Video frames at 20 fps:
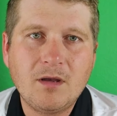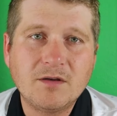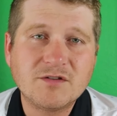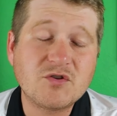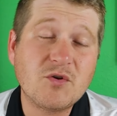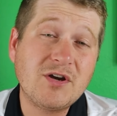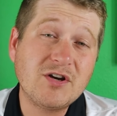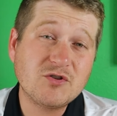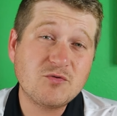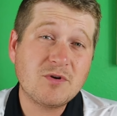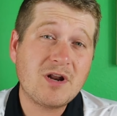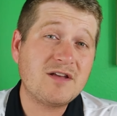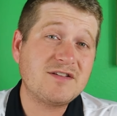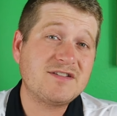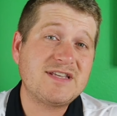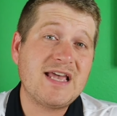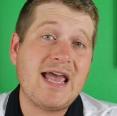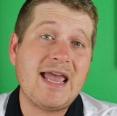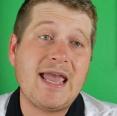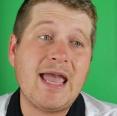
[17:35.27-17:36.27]
So here's what I'll
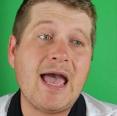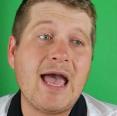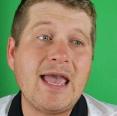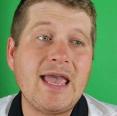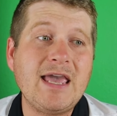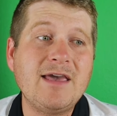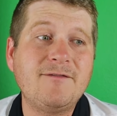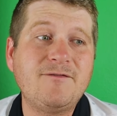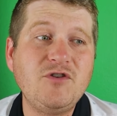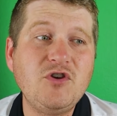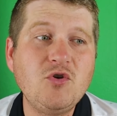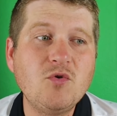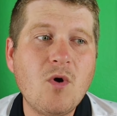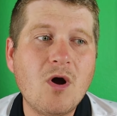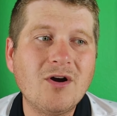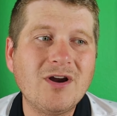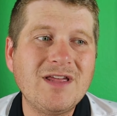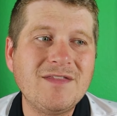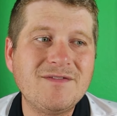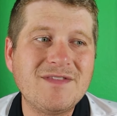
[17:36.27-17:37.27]
say. If you
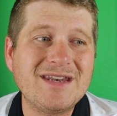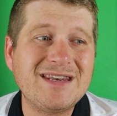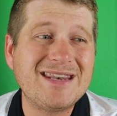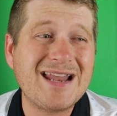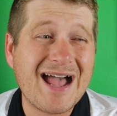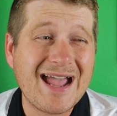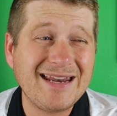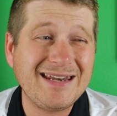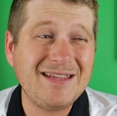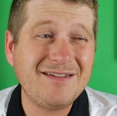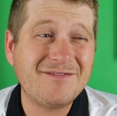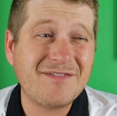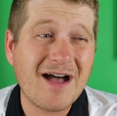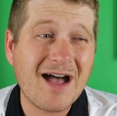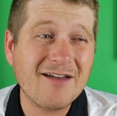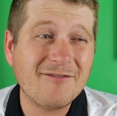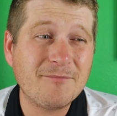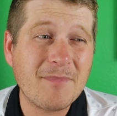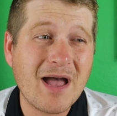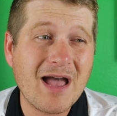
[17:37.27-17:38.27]
are in the
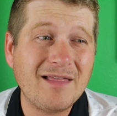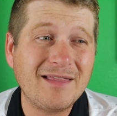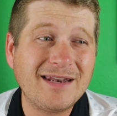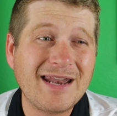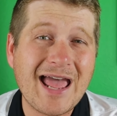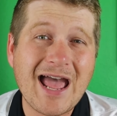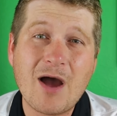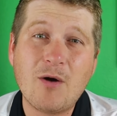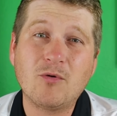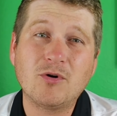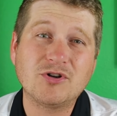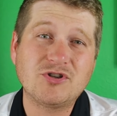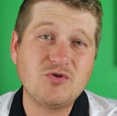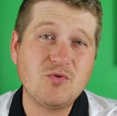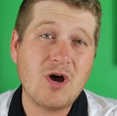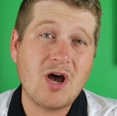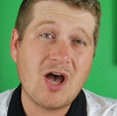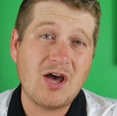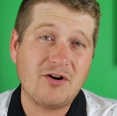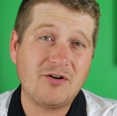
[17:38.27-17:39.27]
95 mile an hour
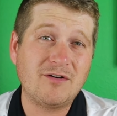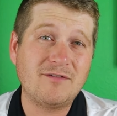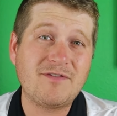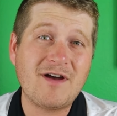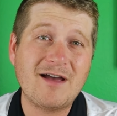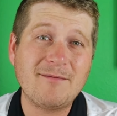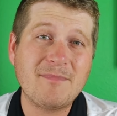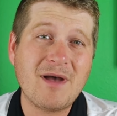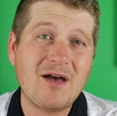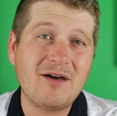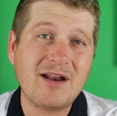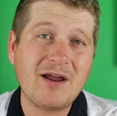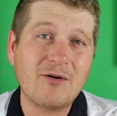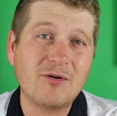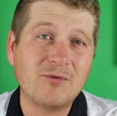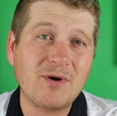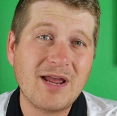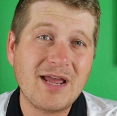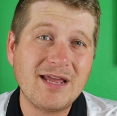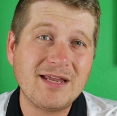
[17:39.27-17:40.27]
to 105 mile an
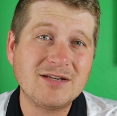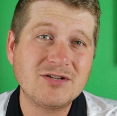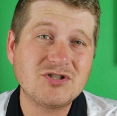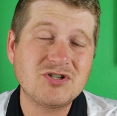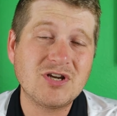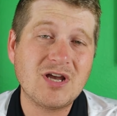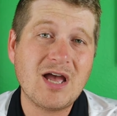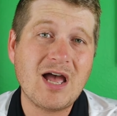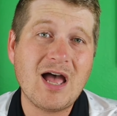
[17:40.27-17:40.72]
hour range,